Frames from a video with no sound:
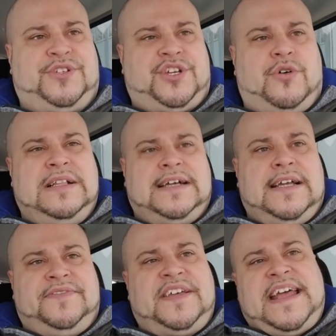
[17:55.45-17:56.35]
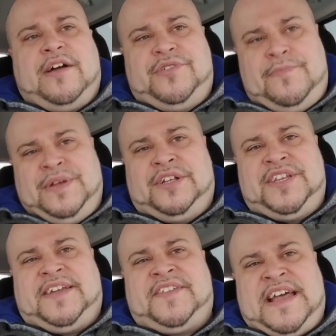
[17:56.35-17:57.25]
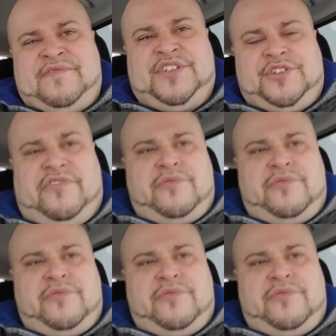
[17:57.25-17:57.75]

So then I own a building, and then I have a little